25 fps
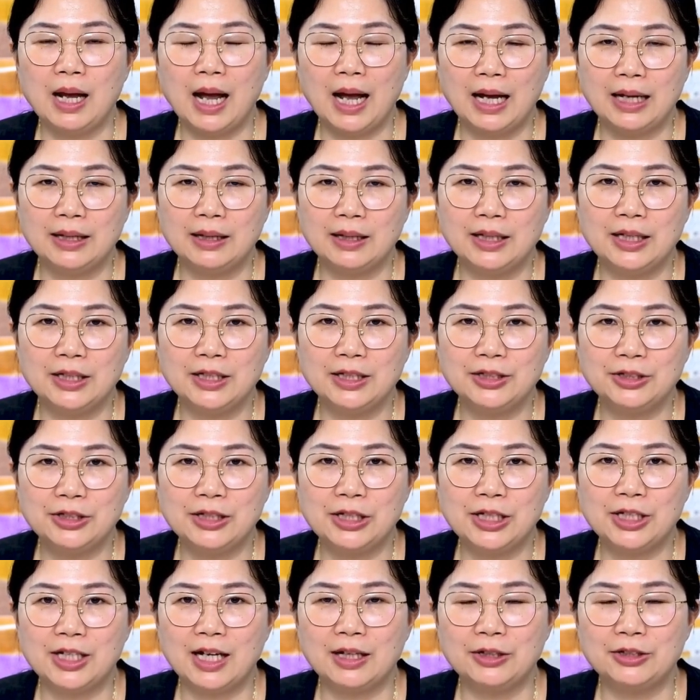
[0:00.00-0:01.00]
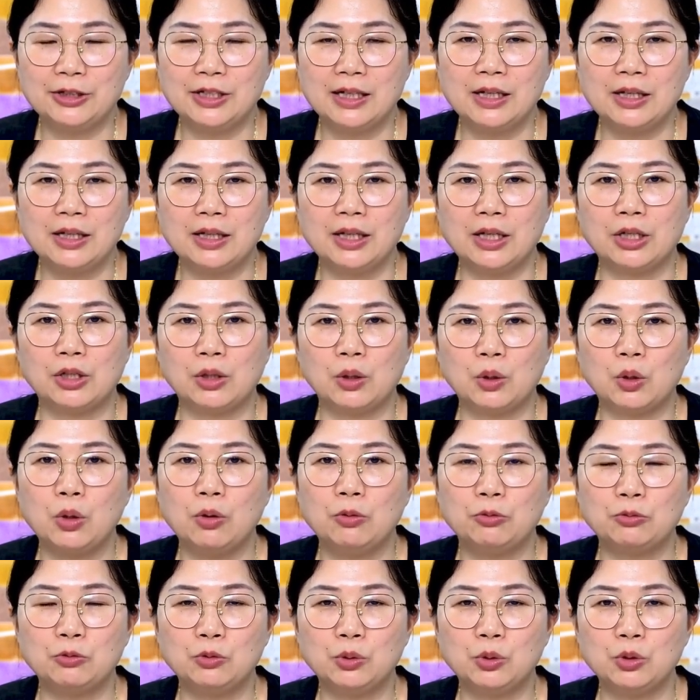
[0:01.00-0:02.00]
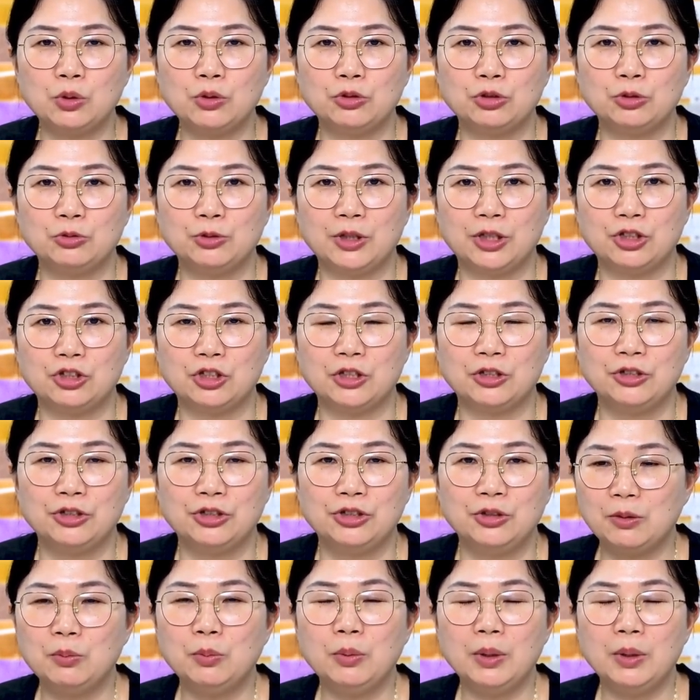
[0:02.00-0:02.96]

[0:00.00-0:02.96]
and it is elastic in all 4 directions.